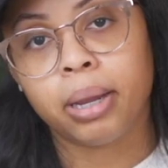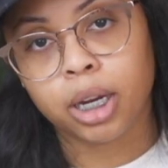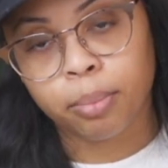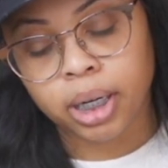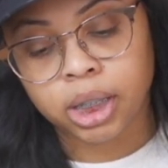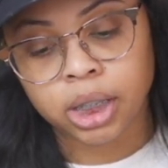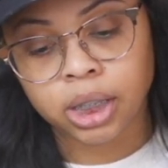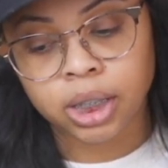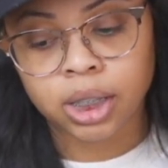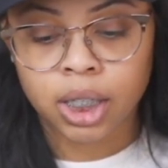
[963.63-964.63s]
make your
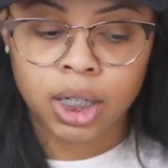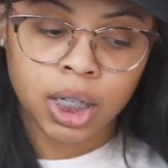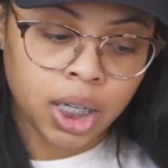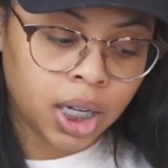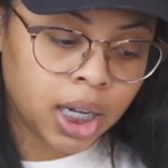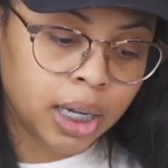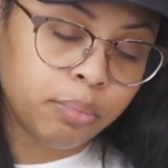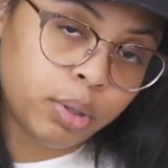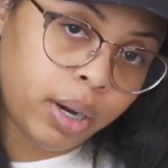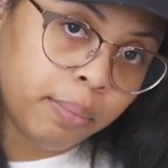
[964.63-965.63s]
purchase through